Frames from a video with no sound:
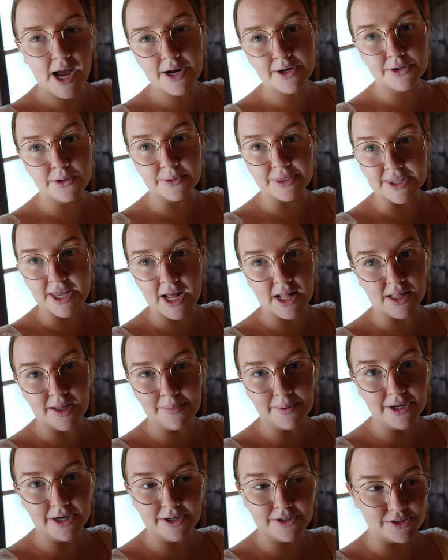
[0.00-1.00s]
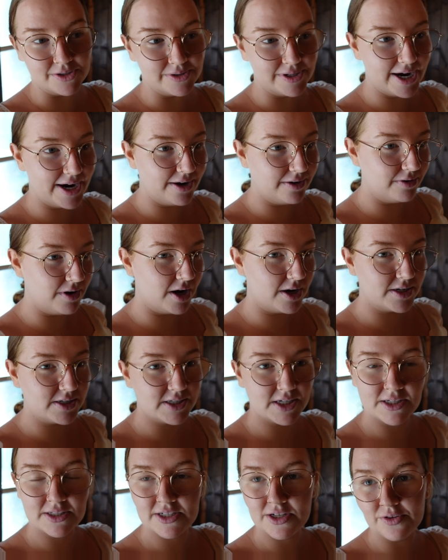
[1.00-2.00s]
I don't know what the hell I'm gonna do now.
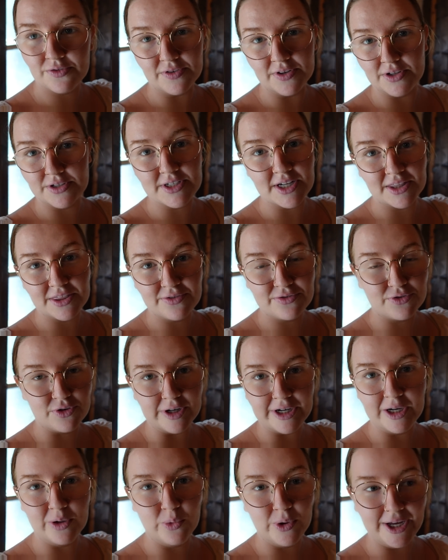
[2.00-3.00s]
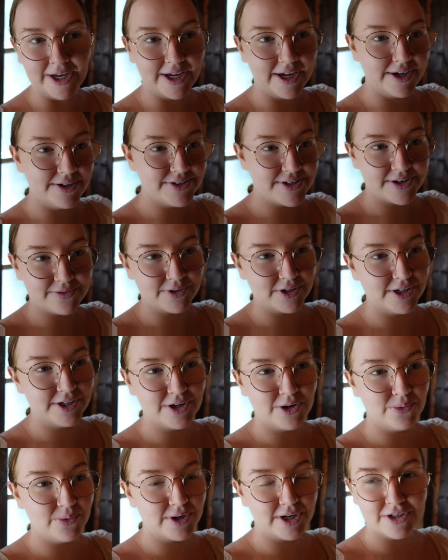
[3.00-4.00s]
Honestly, it still feels like the freaking weekend. I really
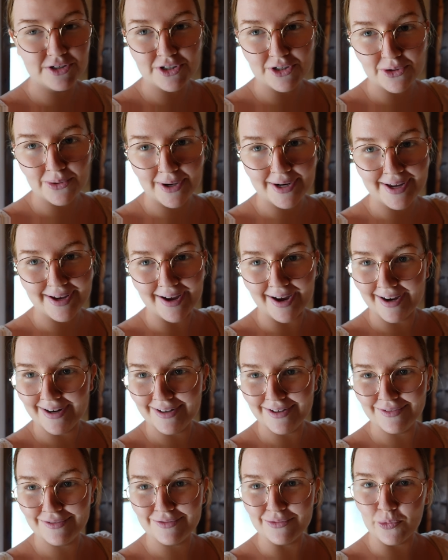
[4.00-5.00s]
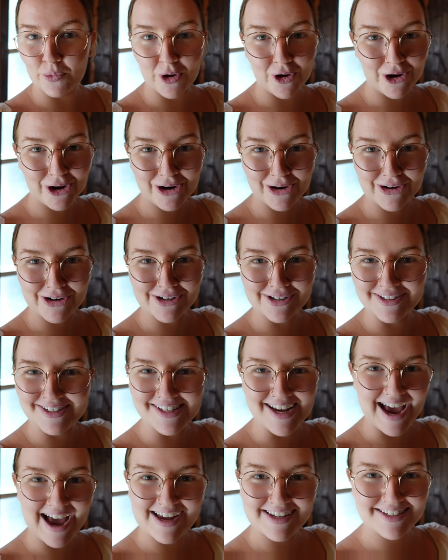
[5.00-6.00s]
don't wanna do any kind of work or
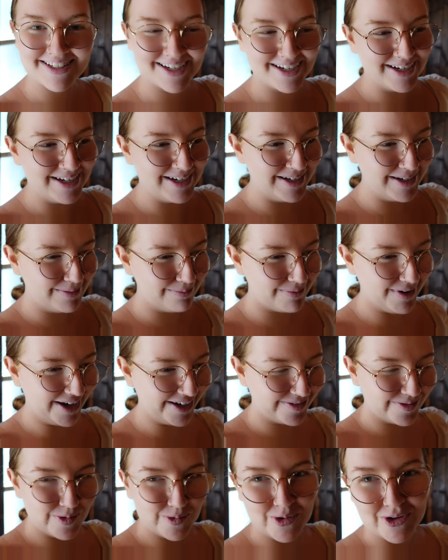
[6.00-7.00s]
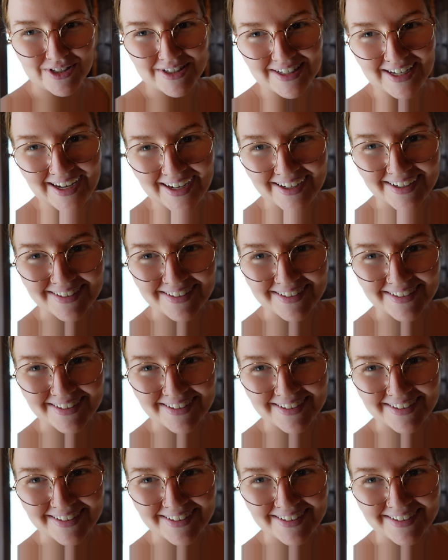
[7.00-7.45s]
task, but we'll see.